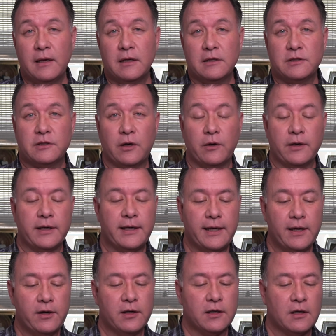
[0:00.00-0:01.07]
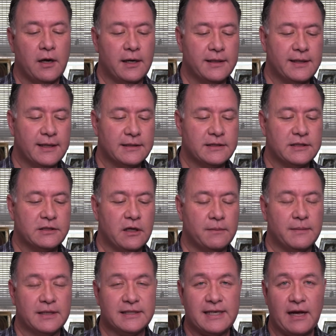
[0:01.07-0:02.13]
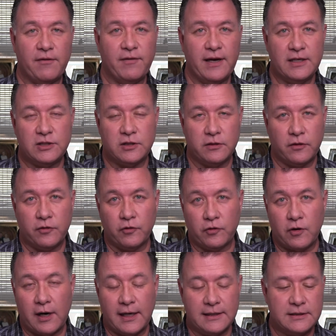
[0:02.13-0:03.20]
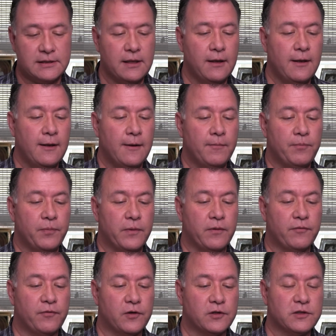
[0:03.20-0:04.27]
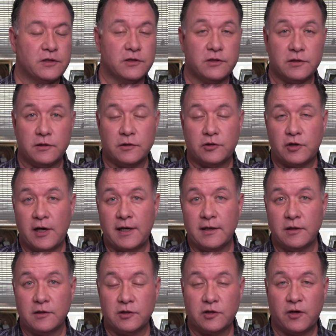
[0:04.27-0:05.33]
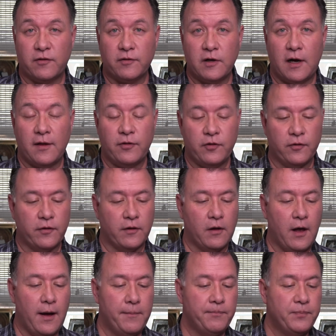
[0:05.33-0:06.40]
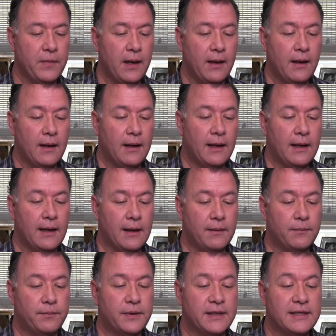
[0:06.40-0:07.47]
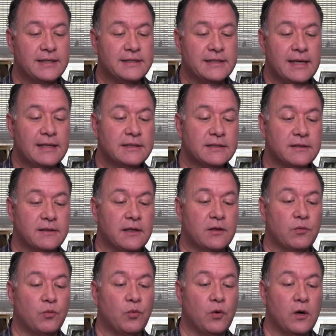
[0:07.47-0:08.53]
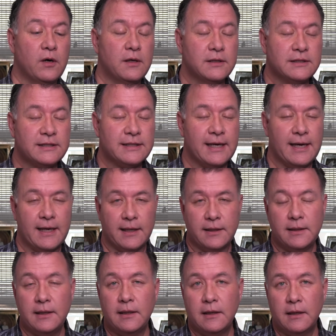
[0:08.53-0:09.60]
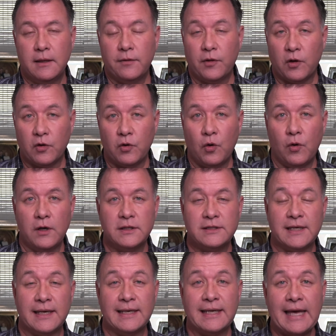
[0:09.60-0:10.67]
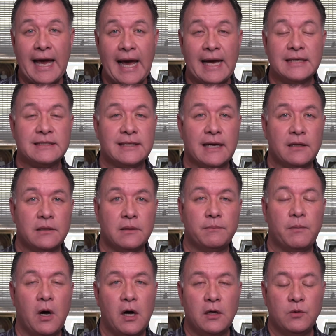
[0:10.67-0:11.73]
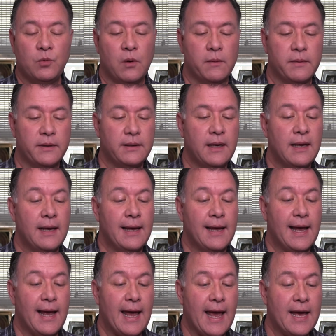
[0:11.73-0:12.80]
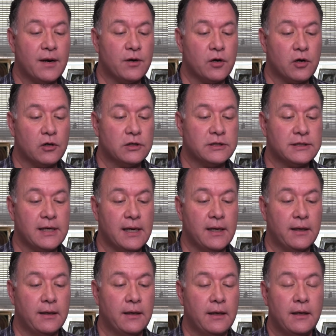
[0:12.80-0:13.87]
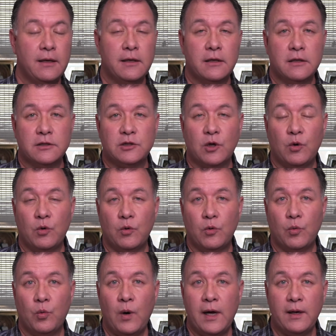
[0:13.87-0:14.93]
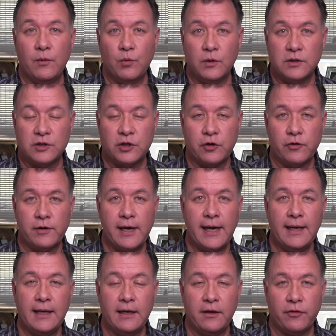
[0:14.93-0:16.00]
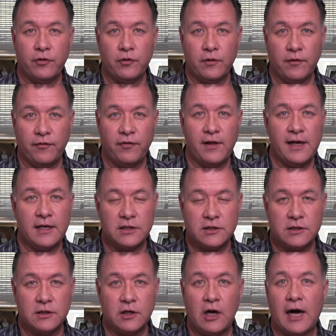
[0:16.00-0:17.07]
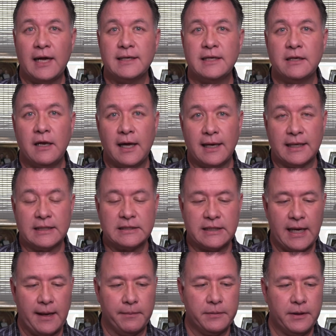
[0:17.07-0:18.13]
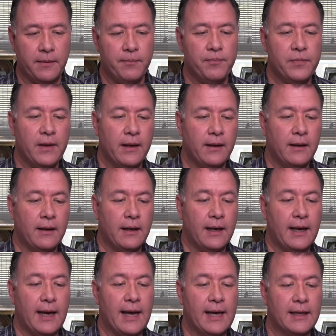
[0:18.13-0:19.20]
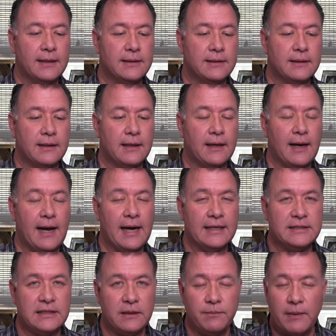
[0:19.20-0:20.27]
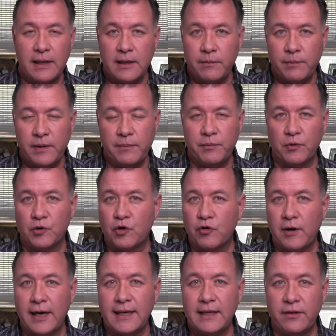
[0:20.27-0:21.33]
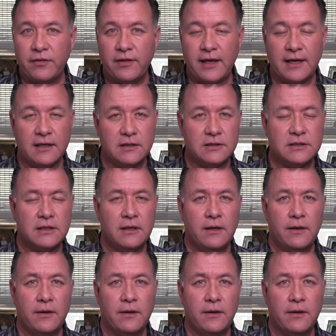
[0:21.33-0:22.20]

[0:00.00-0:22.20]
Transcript: So here in context, he's talking about salvation through Christ versus trying to serve God through the law. But he says the word said, the Lord said, cast out the bondwoman and her son. So what was created through the flesh, God did not accept. And I see many people creating things